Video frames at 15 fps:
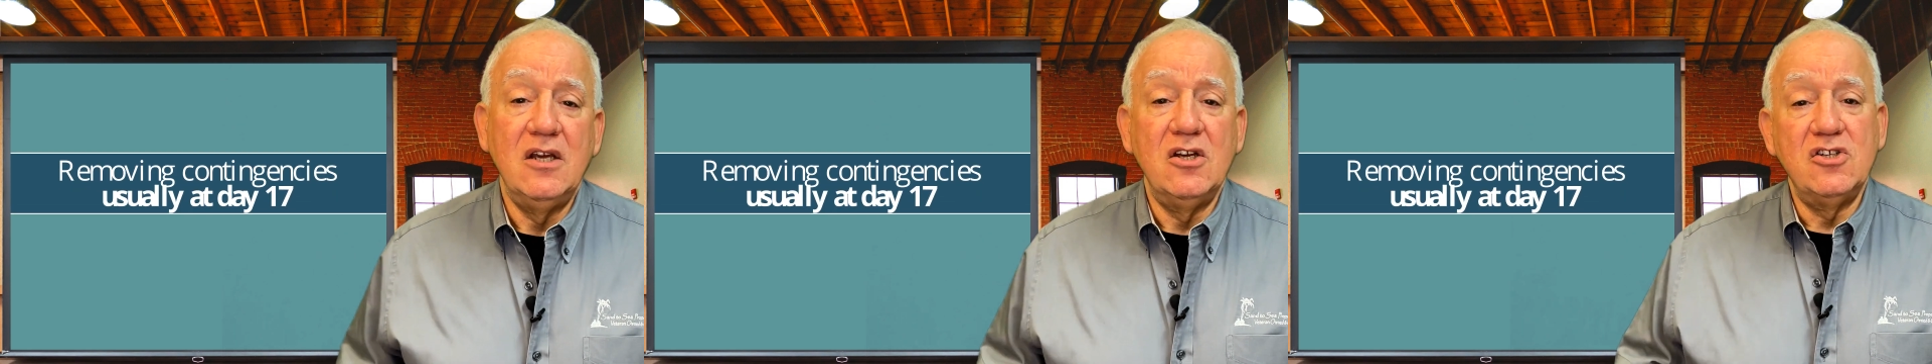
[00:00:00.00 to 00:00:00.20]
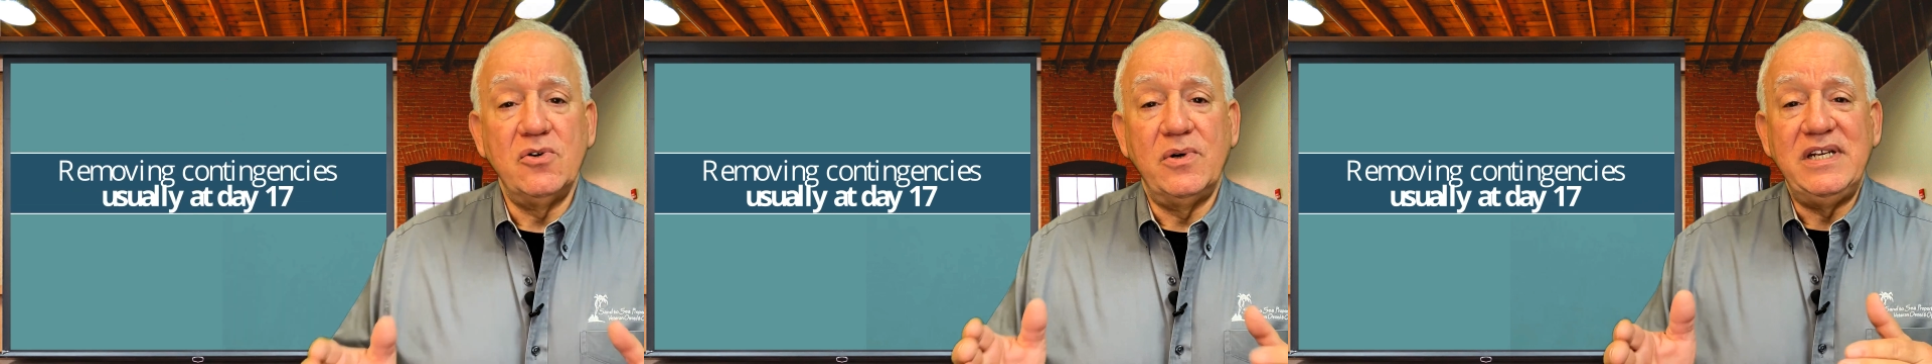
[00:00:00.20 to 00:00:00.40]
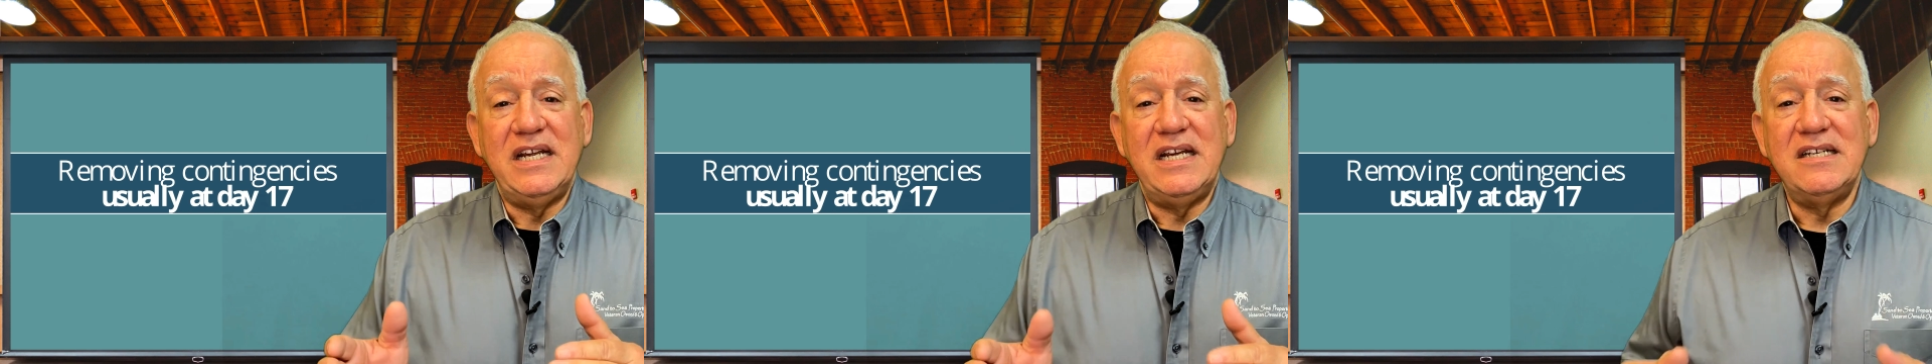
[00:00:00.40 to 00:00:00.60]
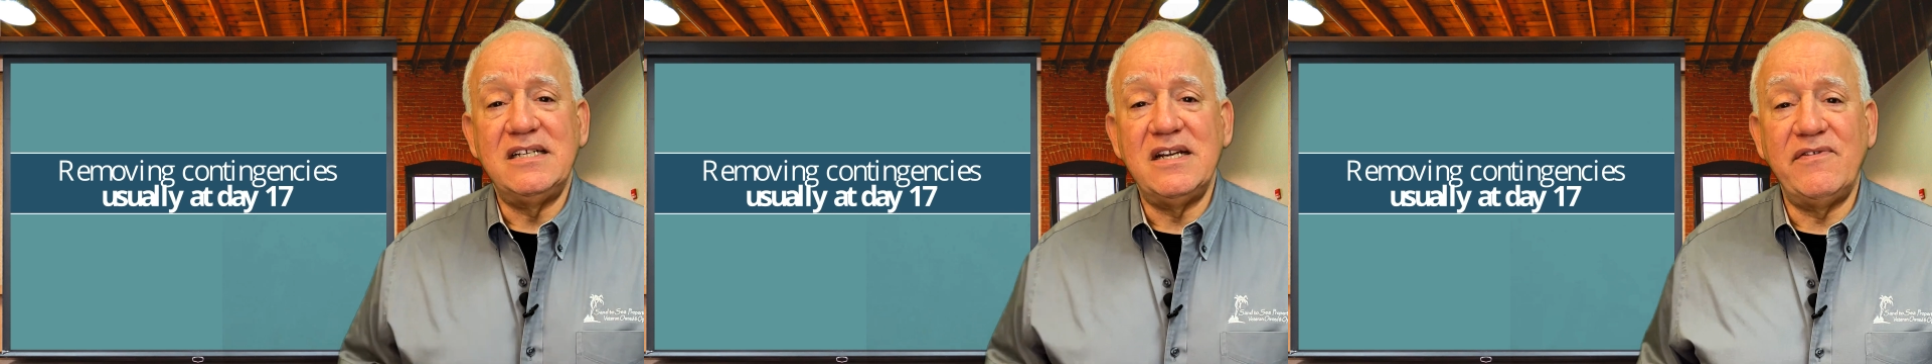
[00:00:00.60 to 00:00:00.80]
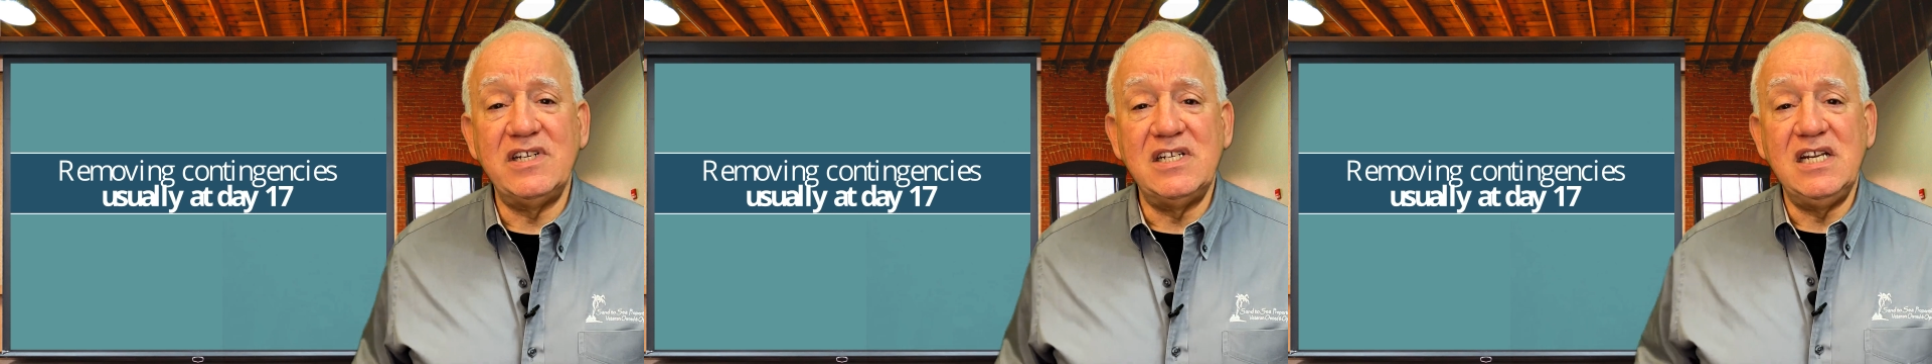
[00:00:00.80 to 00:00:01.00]
So at day
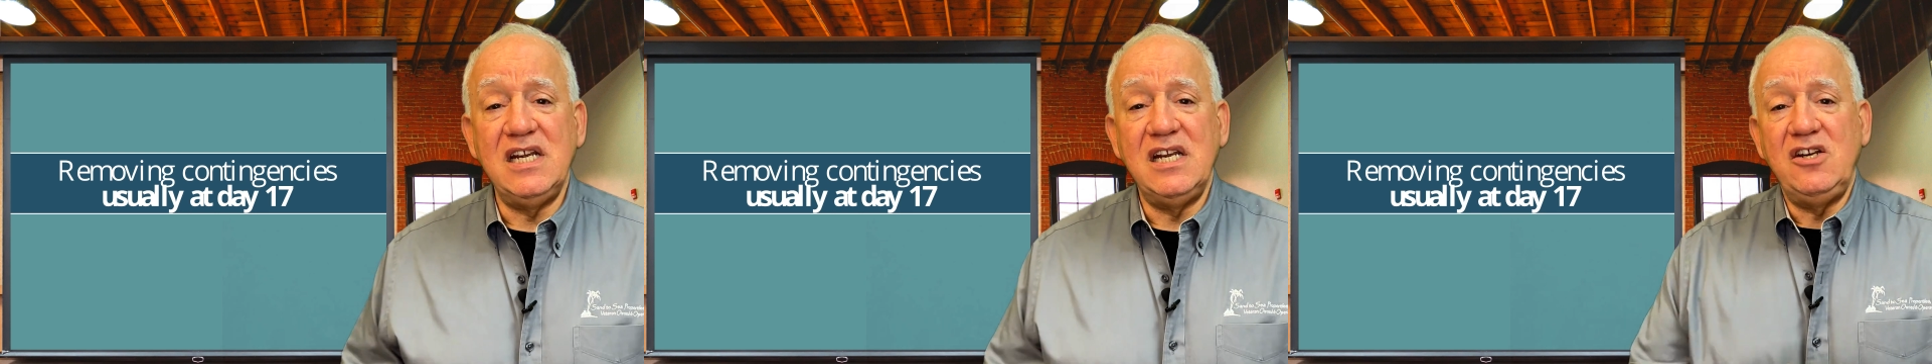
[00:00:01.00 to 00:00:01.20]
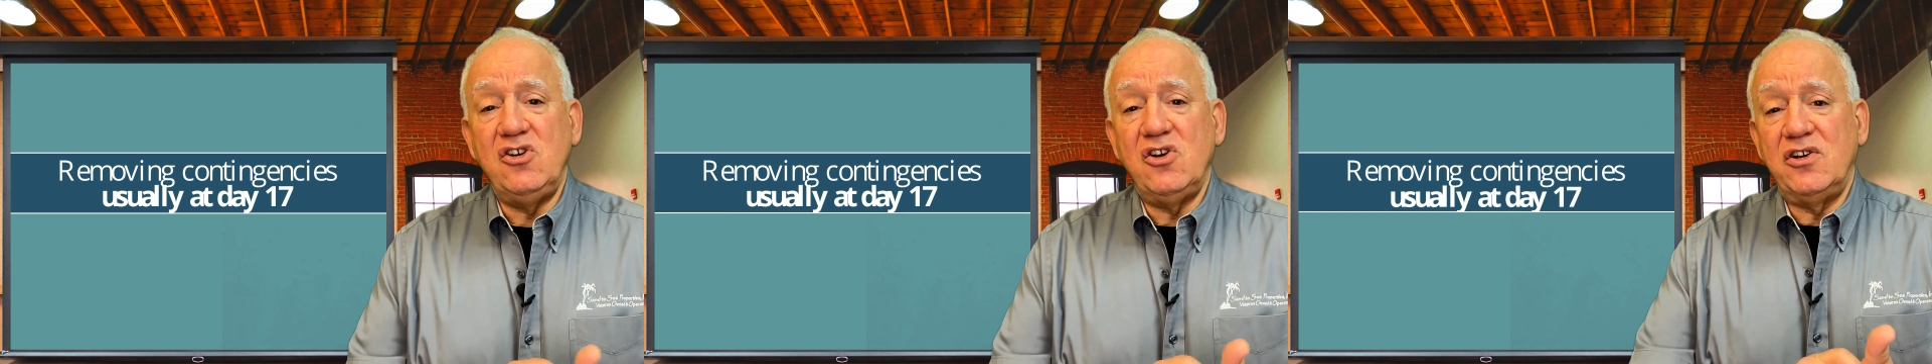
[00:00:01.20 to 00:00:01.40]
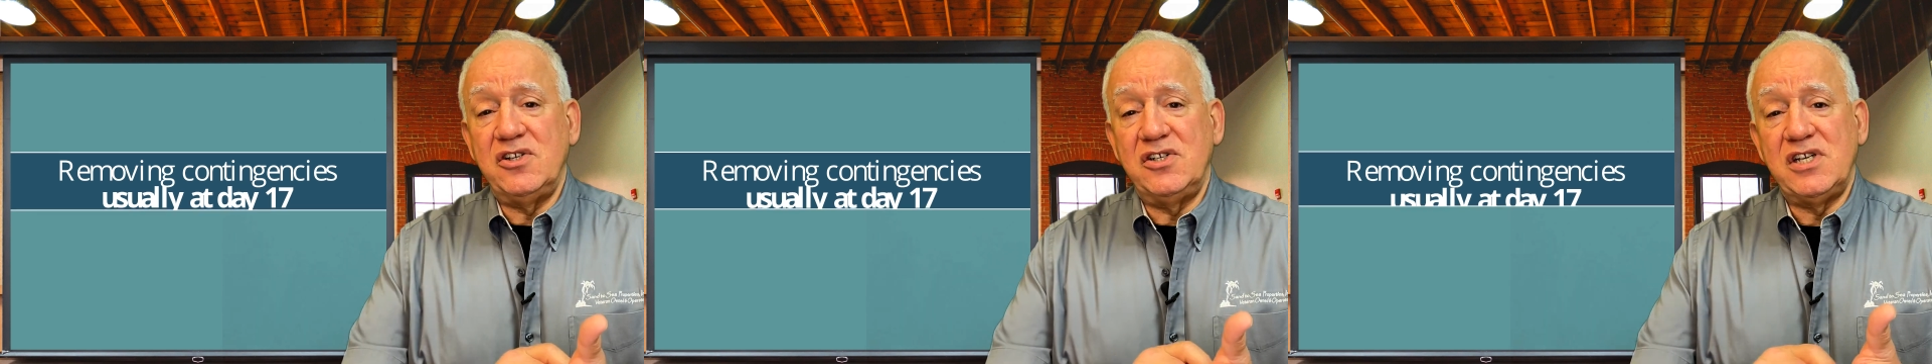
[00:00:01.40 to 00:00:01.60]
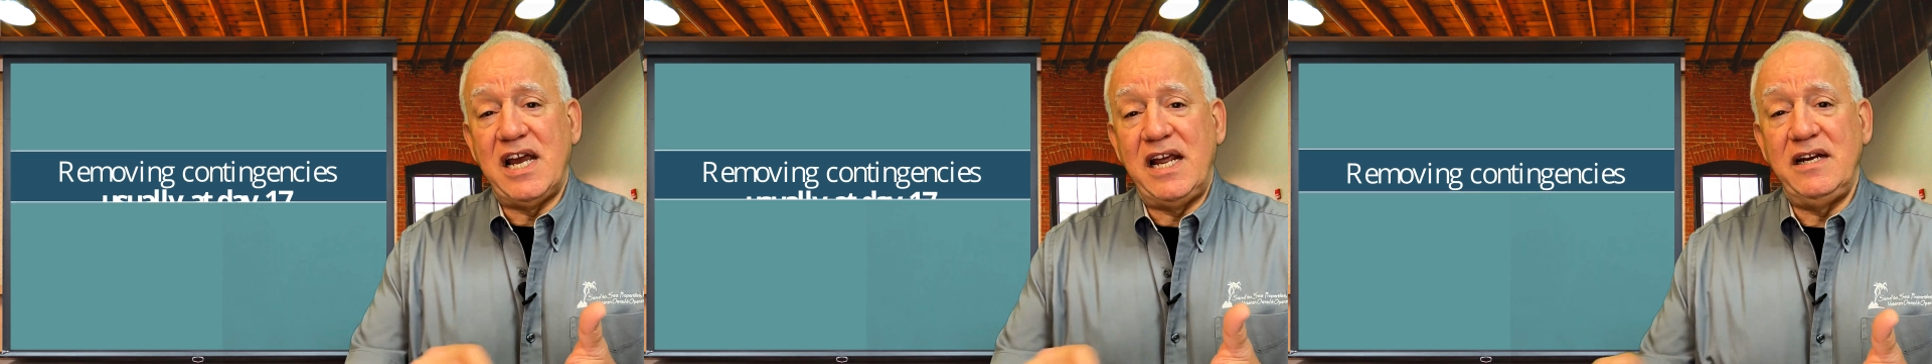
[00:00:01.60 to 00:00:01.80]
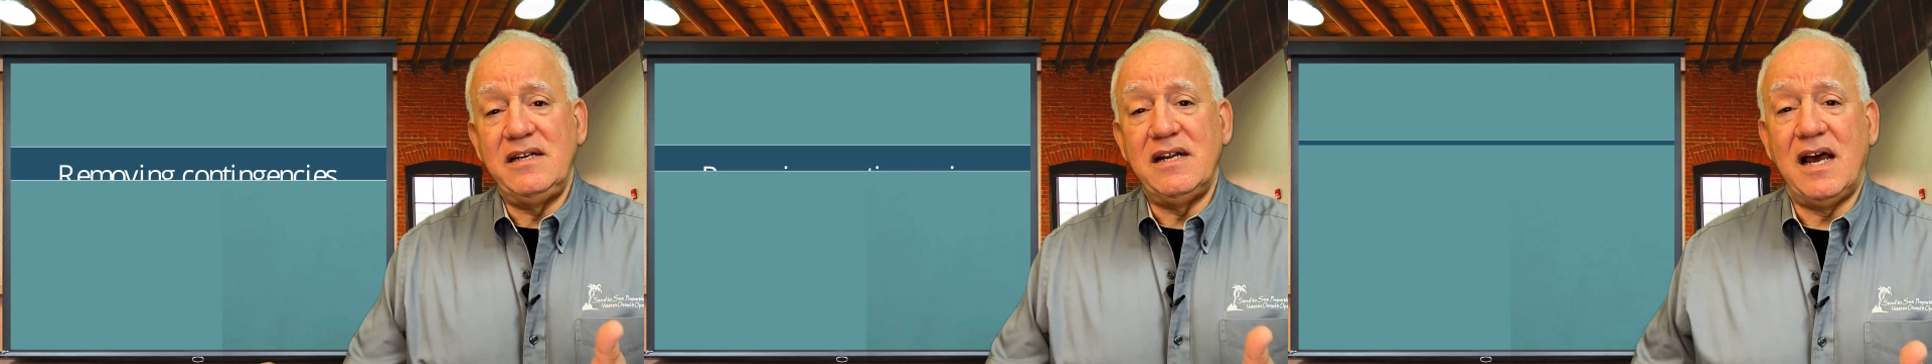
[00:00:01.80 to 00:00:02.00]
17, you're going to
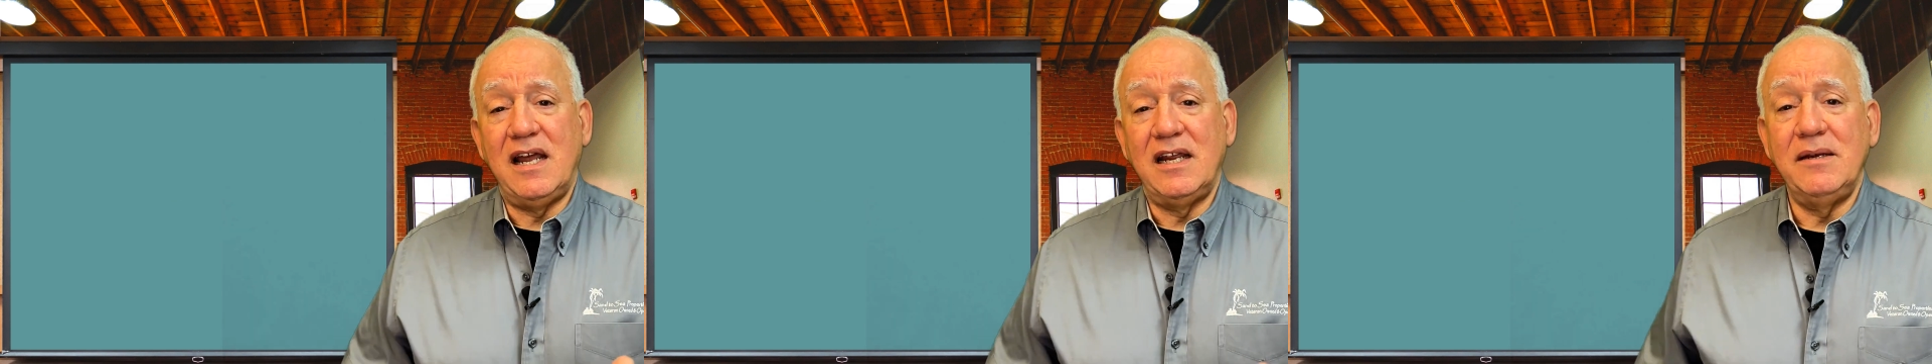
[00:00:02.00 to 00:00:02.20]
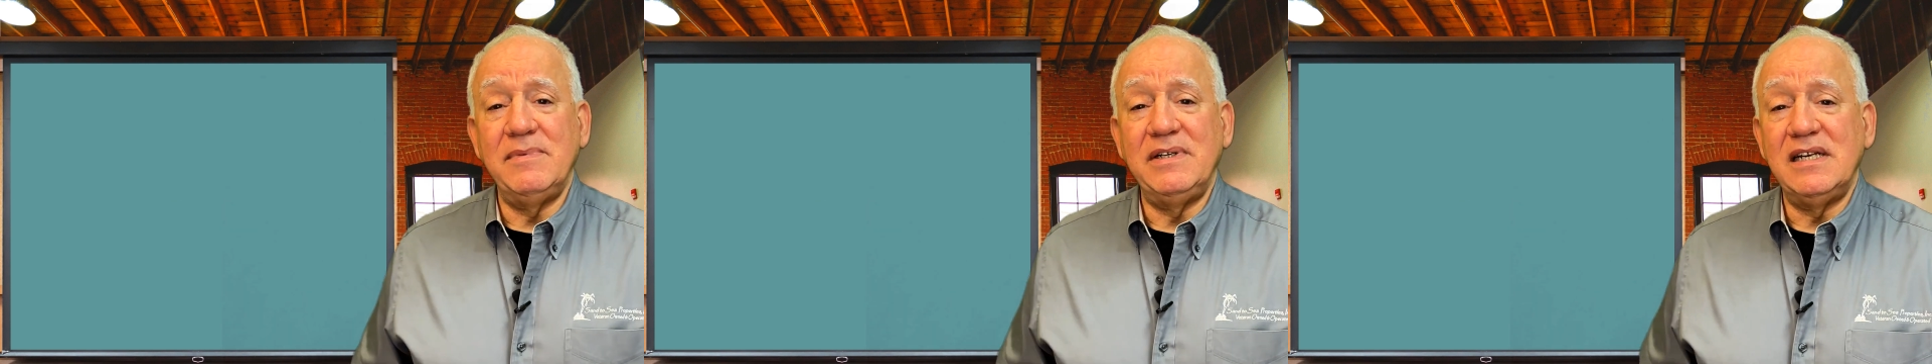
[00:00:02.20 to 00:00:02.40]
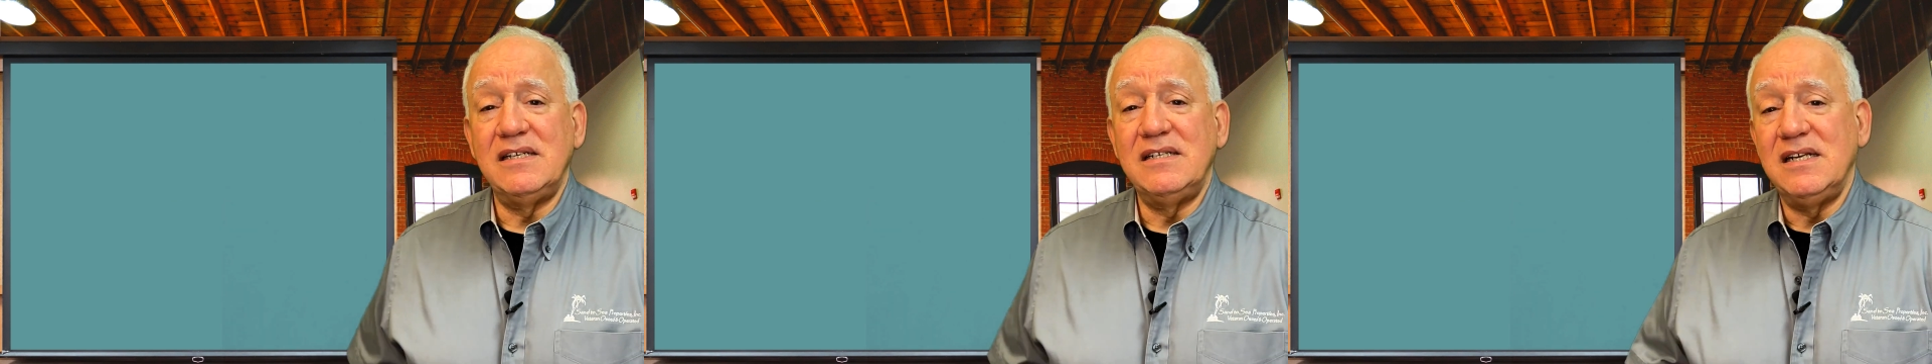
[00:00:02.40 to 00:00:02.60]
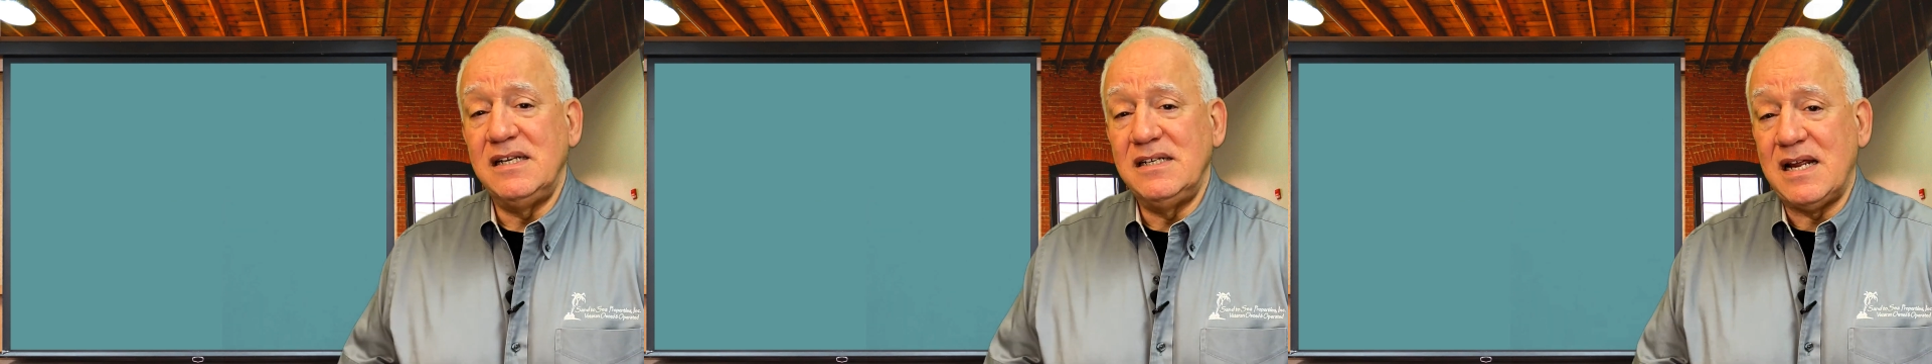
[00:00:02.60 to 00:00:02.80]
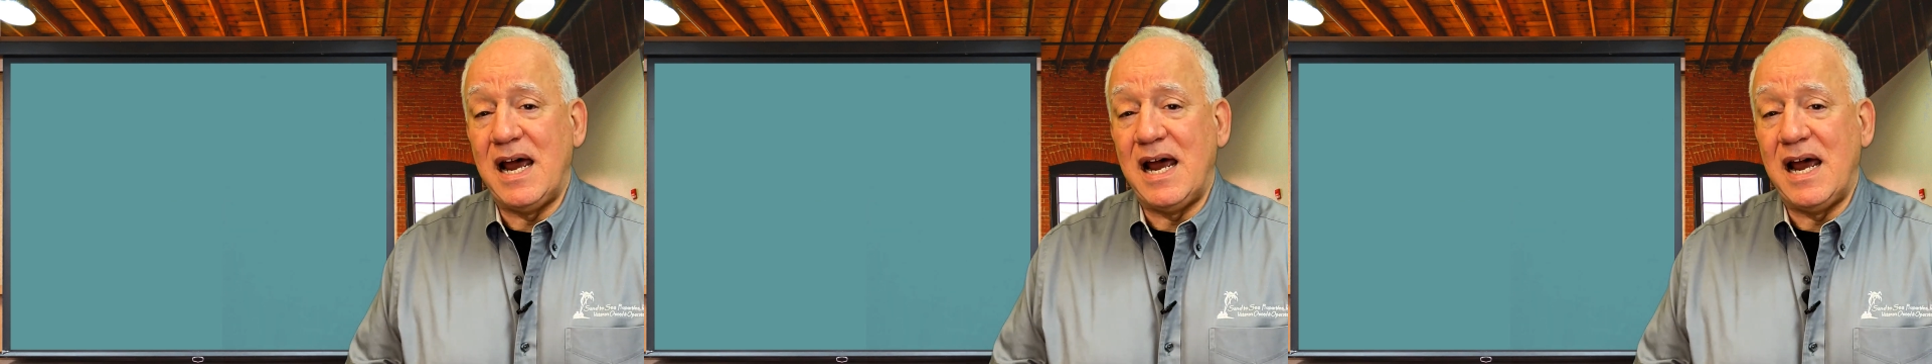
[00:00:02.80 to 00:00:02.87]
sign a document that says,